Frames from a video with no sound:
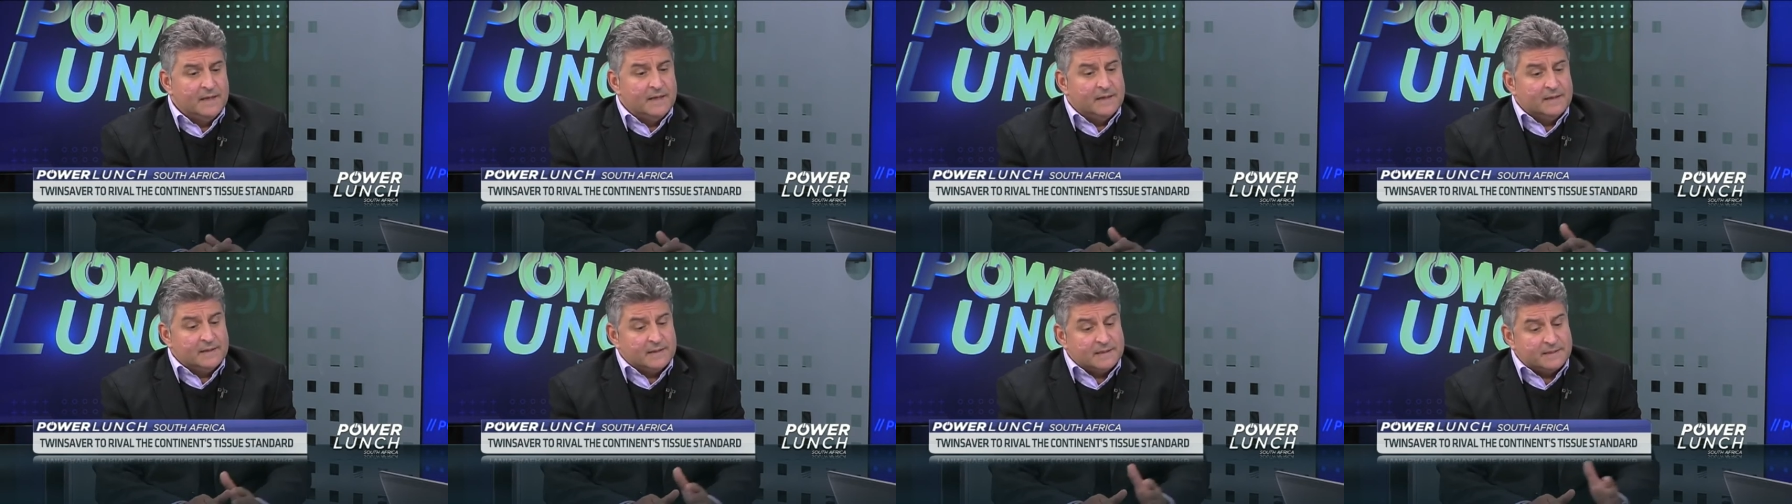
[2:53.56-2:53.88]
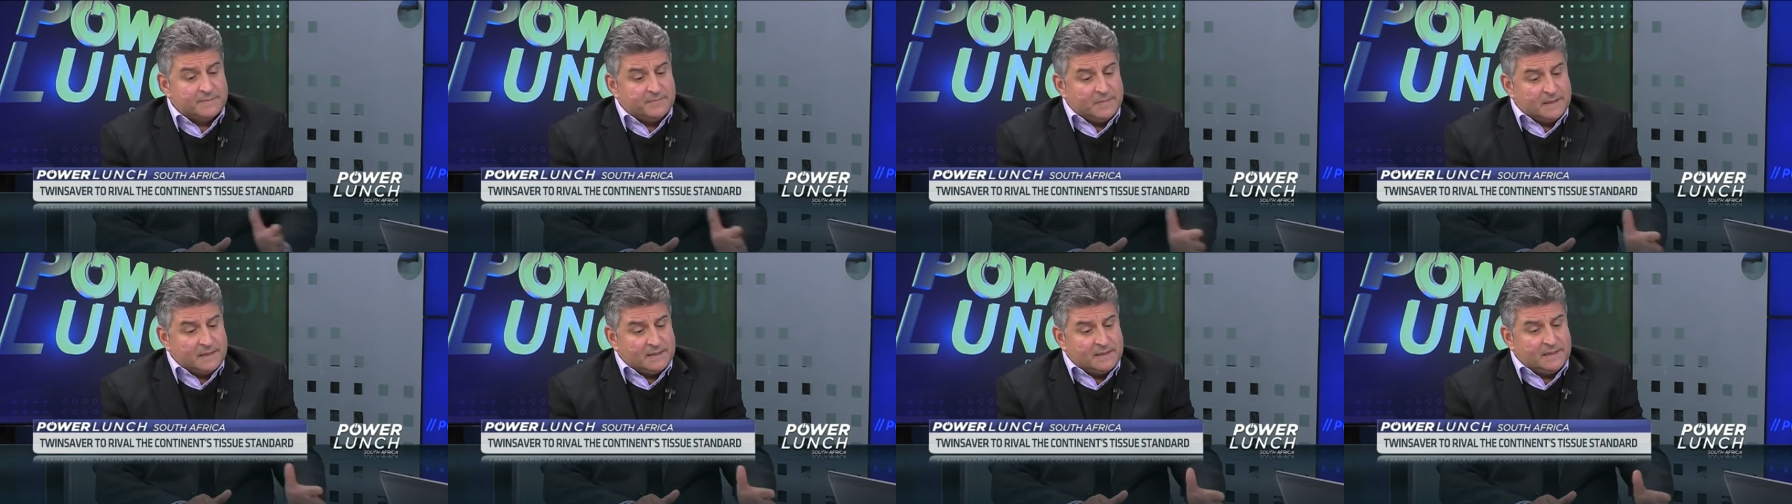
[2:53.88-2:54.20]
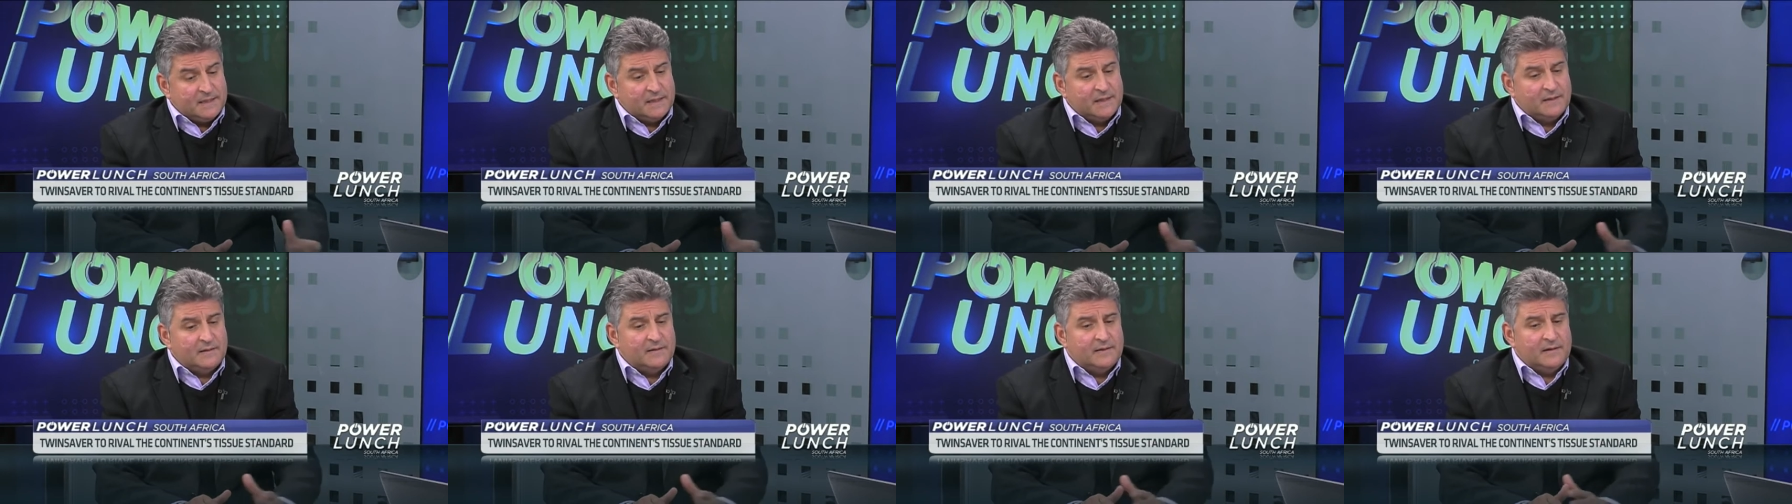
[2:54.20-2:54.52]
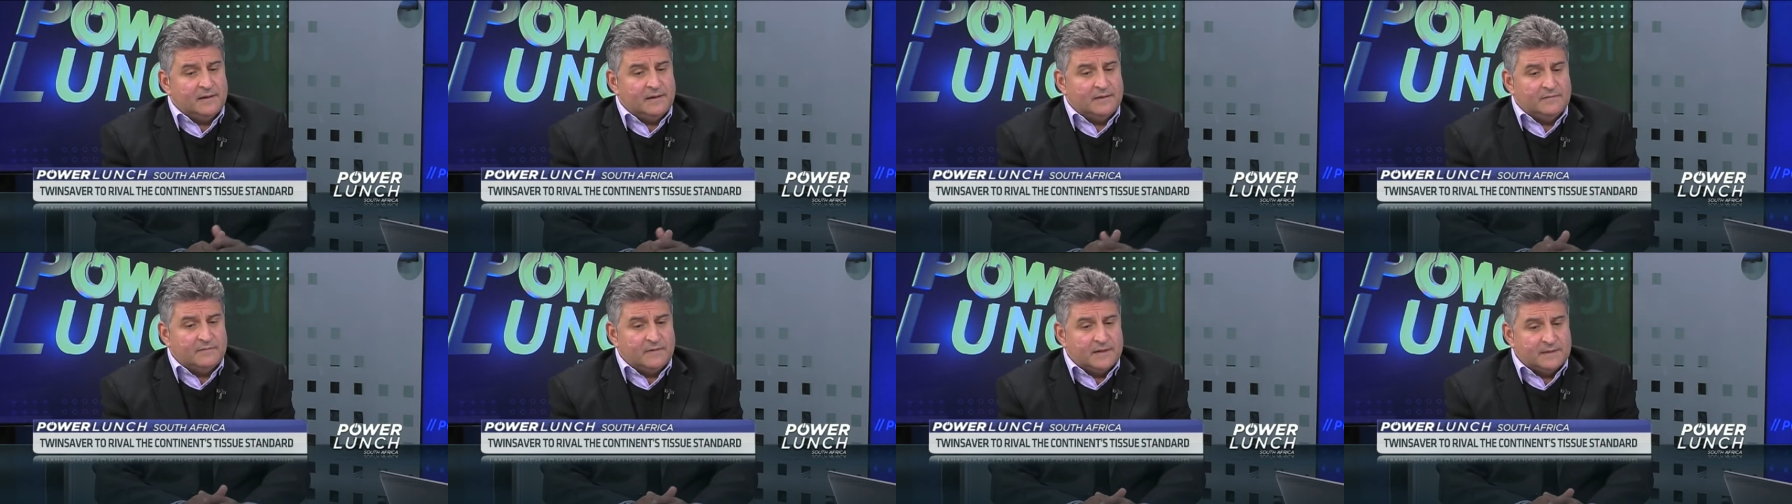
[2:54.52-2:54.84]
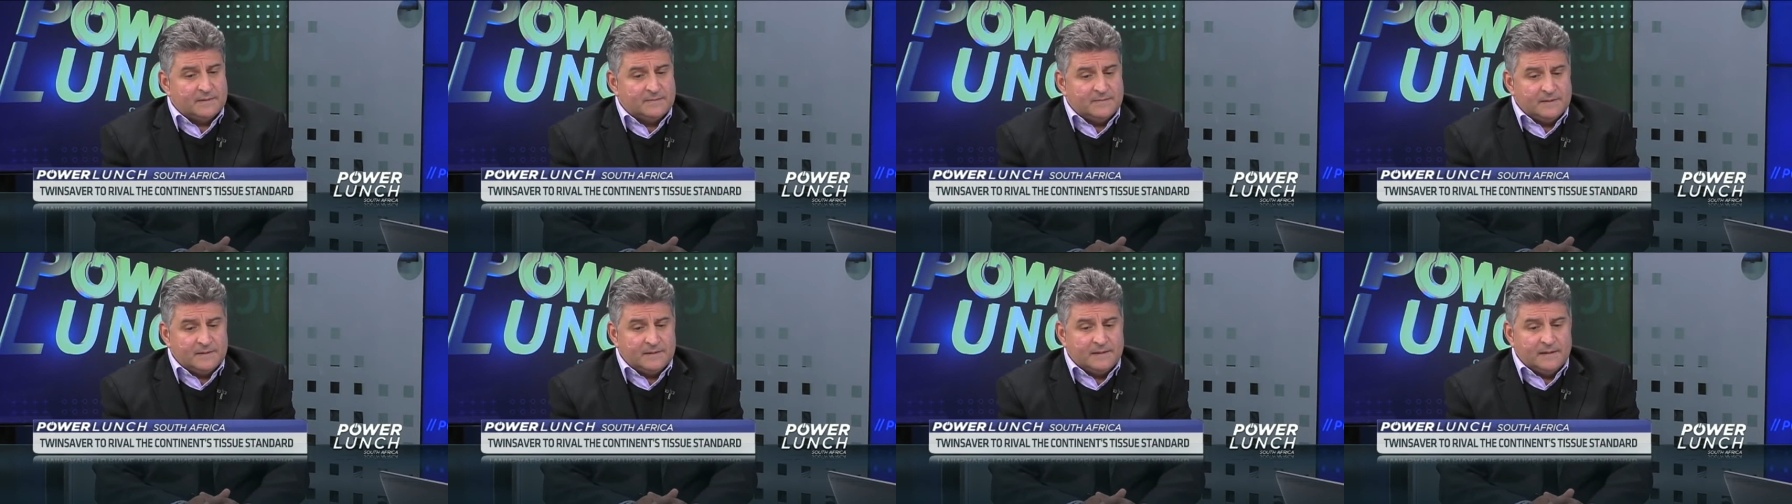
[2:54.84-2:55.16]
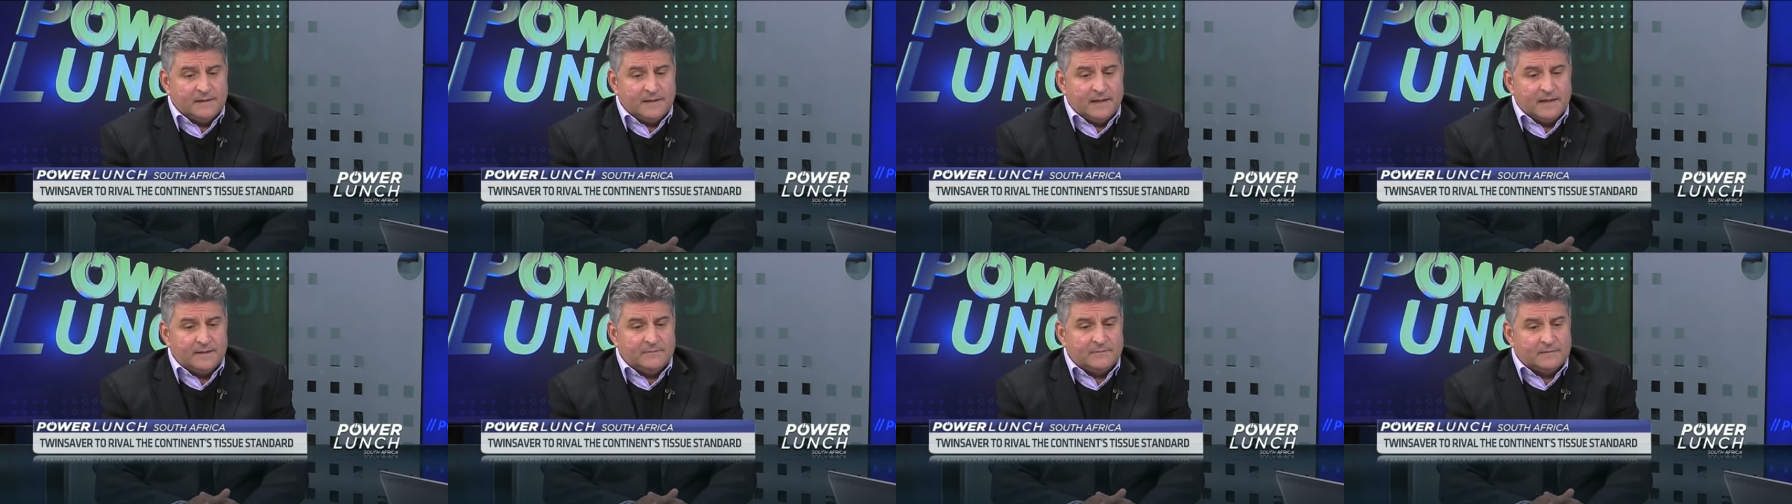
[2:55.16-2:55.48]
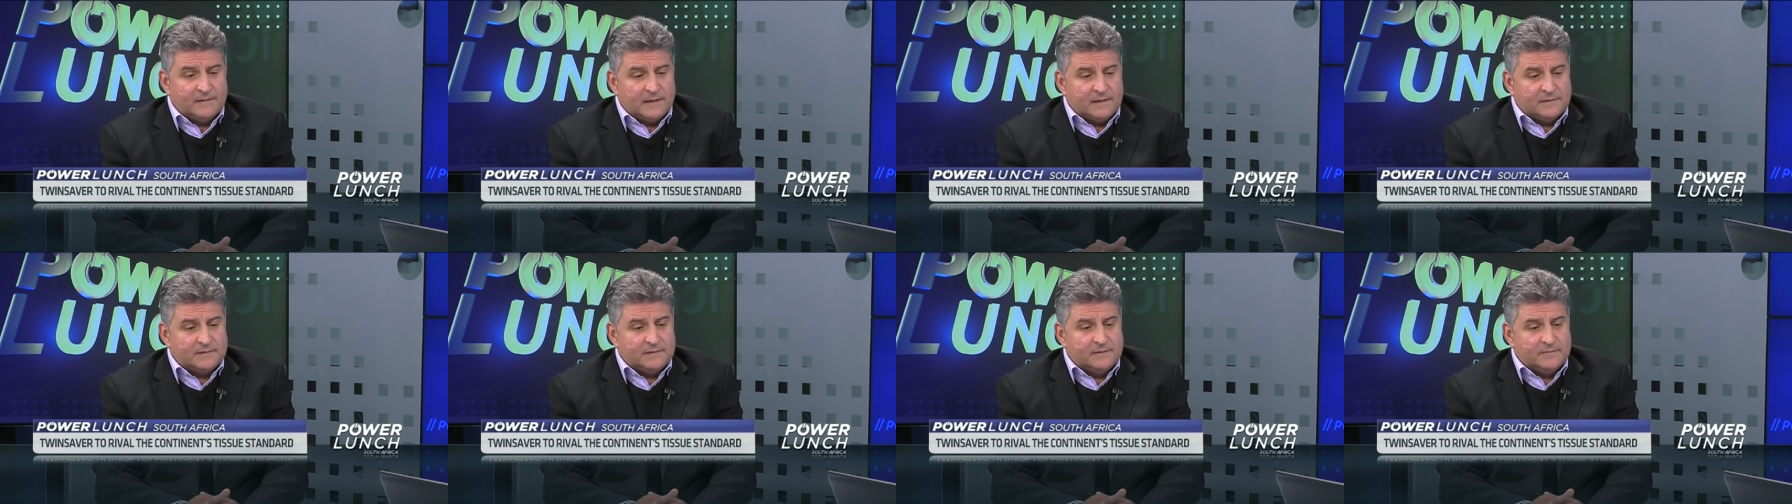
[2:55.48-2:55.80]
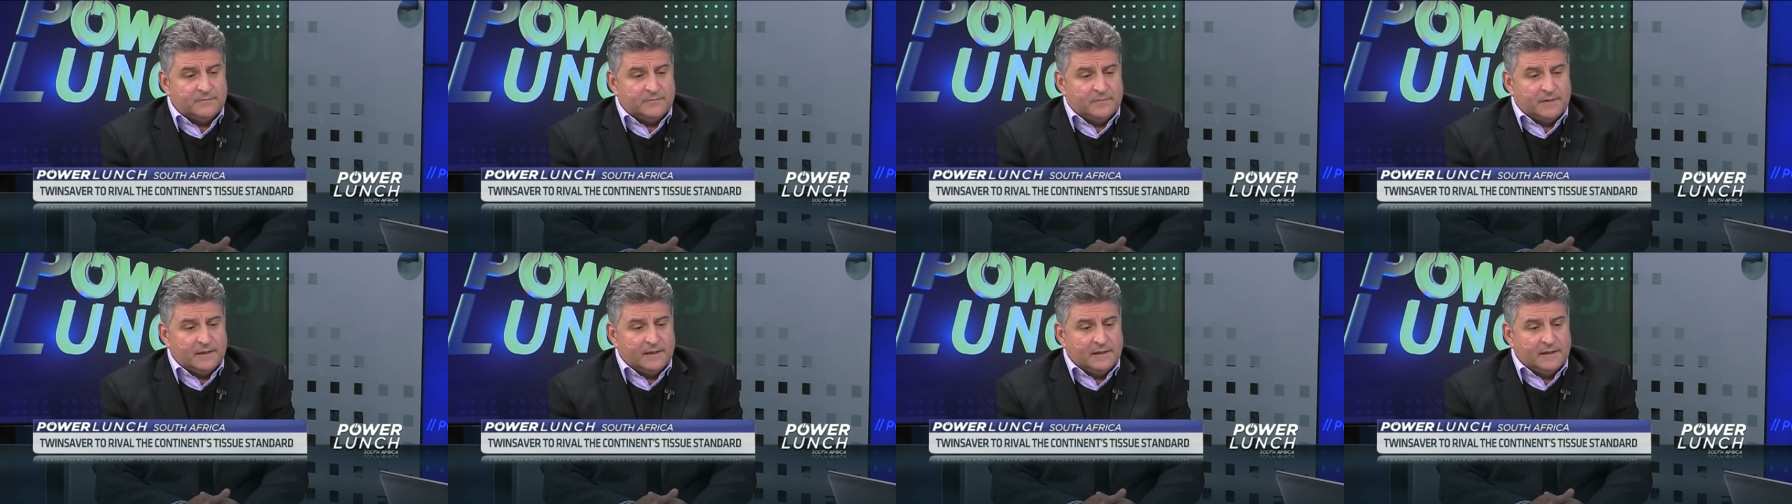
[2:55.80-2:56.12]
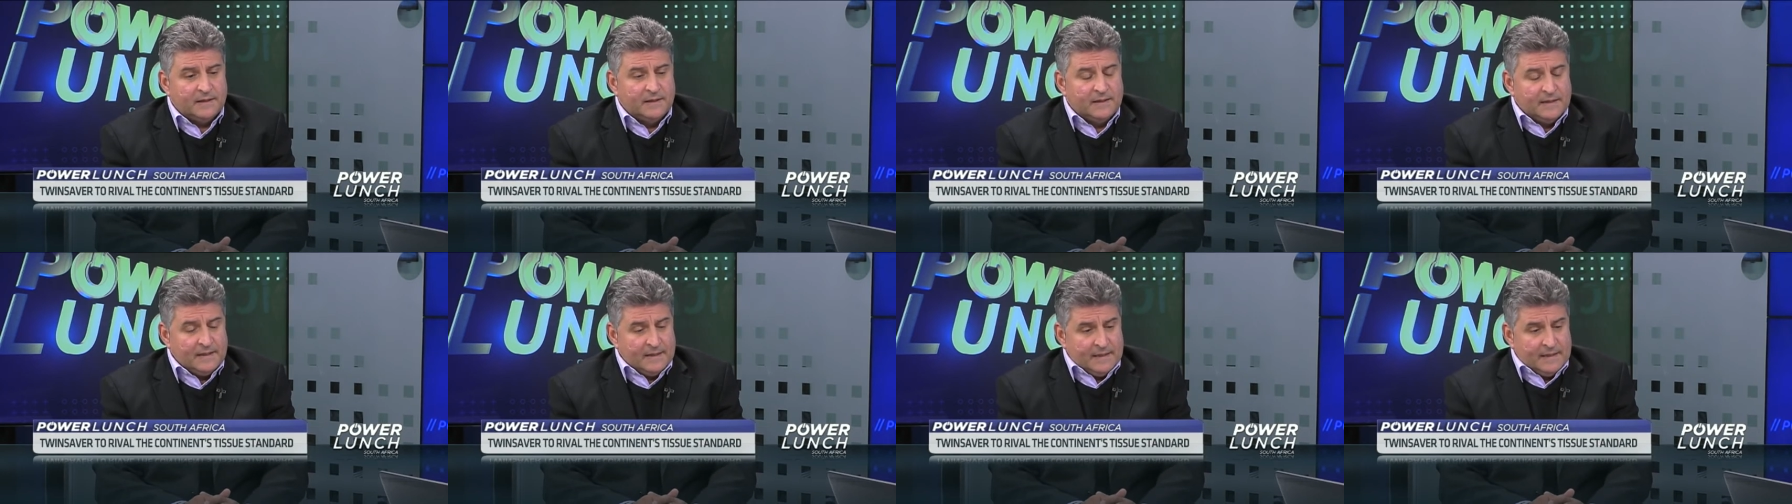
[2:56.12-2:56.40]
This particular investment enabled us to bring